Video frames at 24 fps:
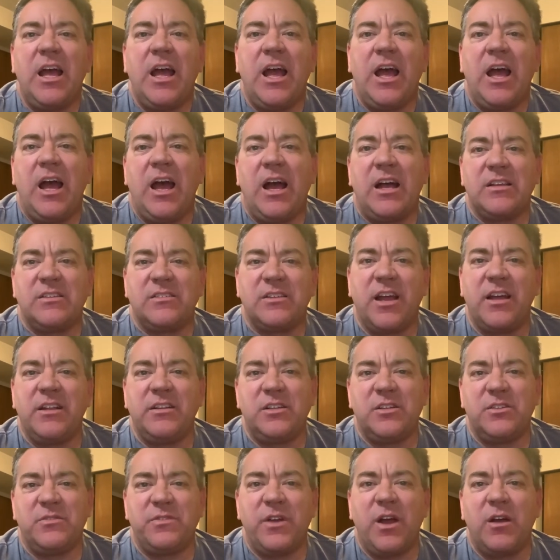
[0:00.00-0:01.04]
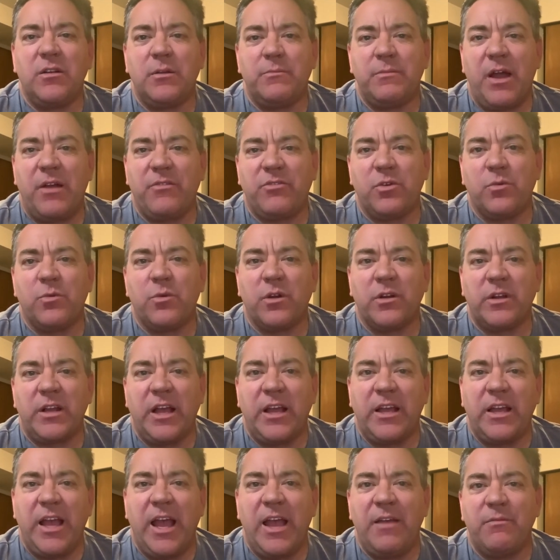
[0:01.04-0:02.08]
A scientist found him afterward
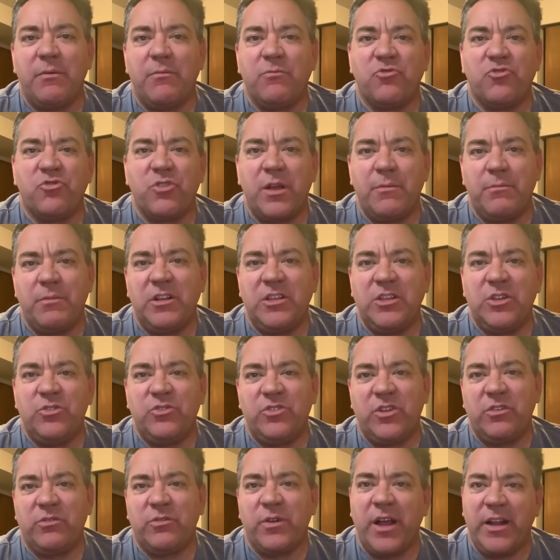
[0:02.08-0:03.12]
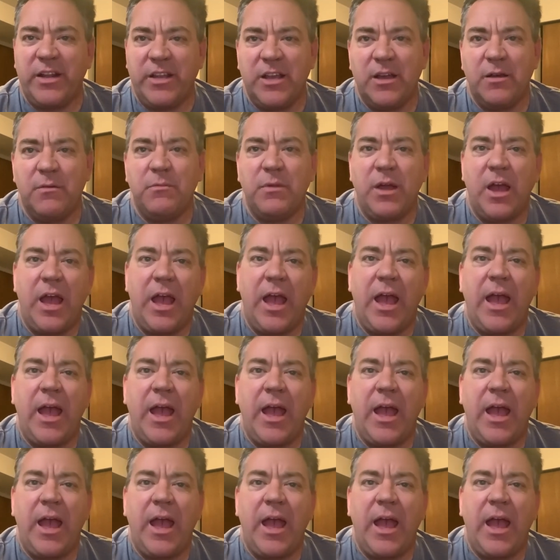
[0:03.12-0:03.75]
and gave him treatment using radium,